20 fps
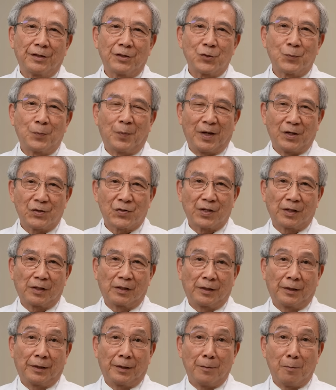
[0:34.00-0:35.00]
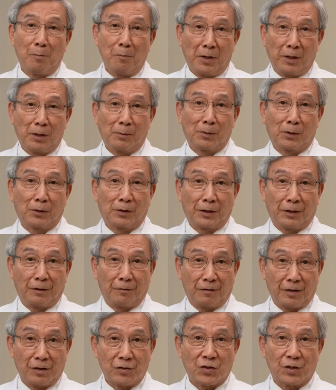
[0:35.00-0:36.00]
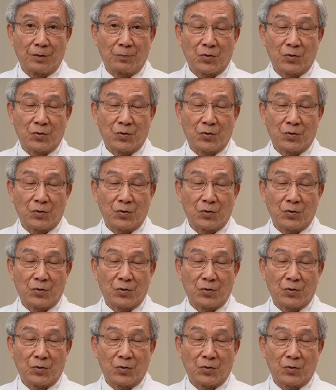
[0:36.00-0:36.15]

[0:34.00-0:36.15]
is basically a minimally invasive